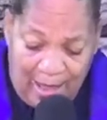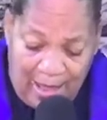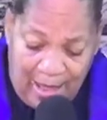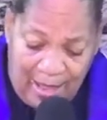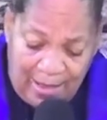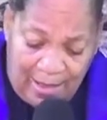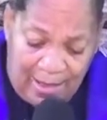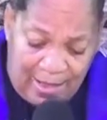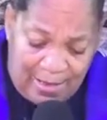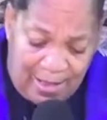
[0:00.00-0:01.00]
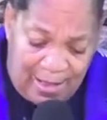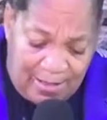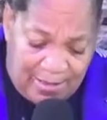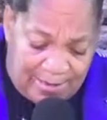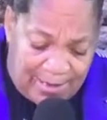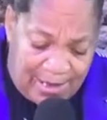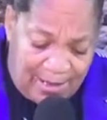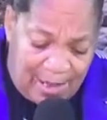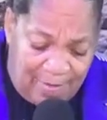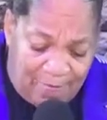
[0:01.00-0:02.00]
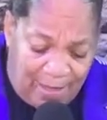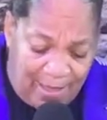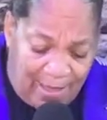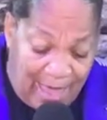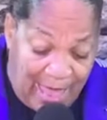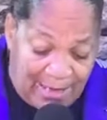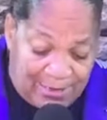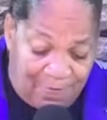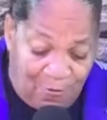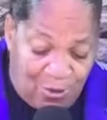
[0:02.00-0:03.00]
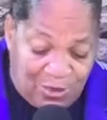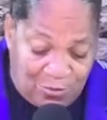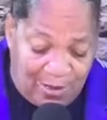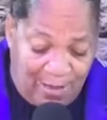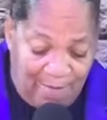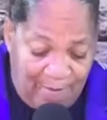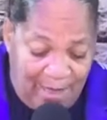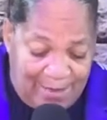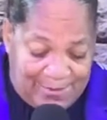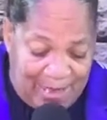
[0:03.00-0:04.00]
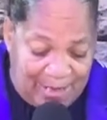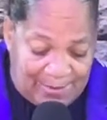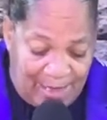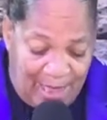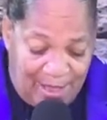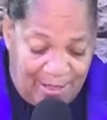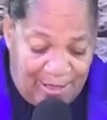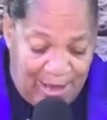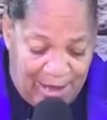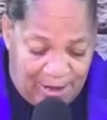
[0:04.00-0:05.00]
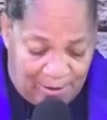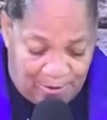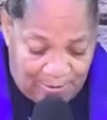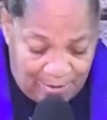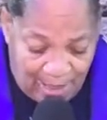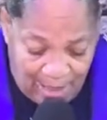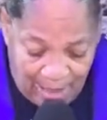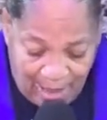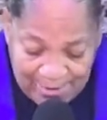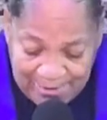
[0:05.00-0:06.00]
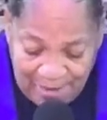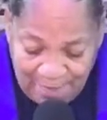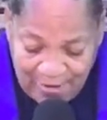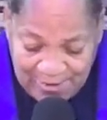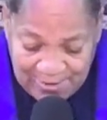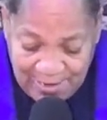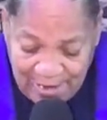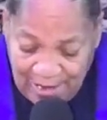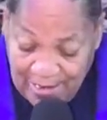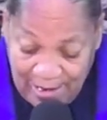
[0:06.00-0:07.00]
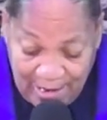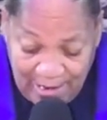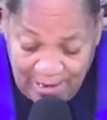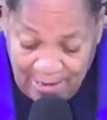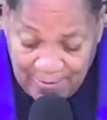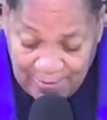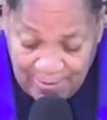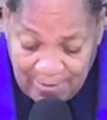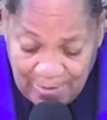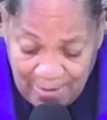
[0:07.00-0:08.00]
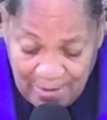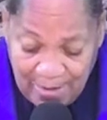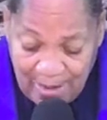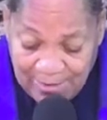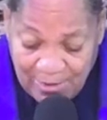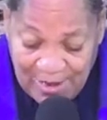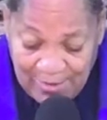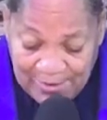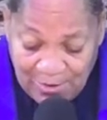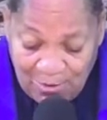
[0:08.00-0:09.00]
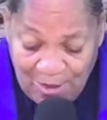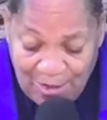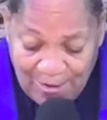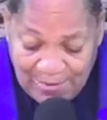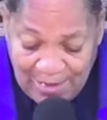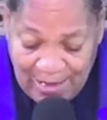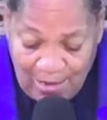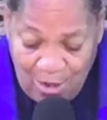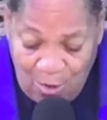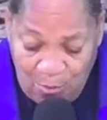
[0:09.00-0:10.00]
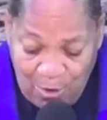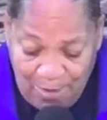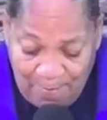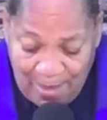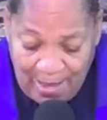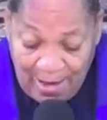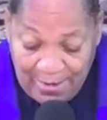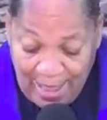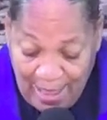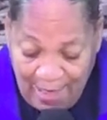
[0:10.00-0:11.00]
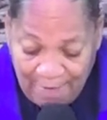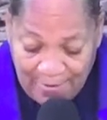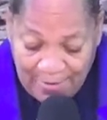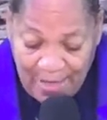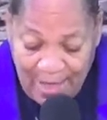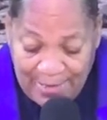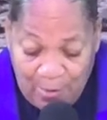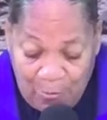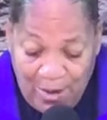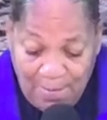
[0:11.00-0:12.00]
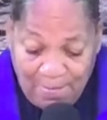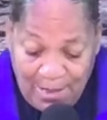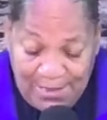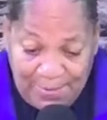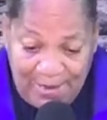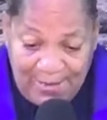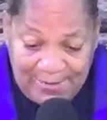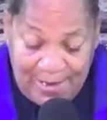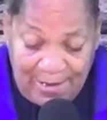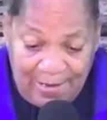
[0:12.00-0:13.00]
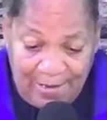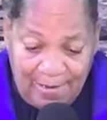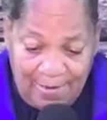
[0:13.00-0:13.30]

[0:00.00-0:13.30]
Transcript: and, and, and then in uh, Acts 4.12, it says, neither are salvation in any other, so there is no other name whereby in heaven that we must be saved.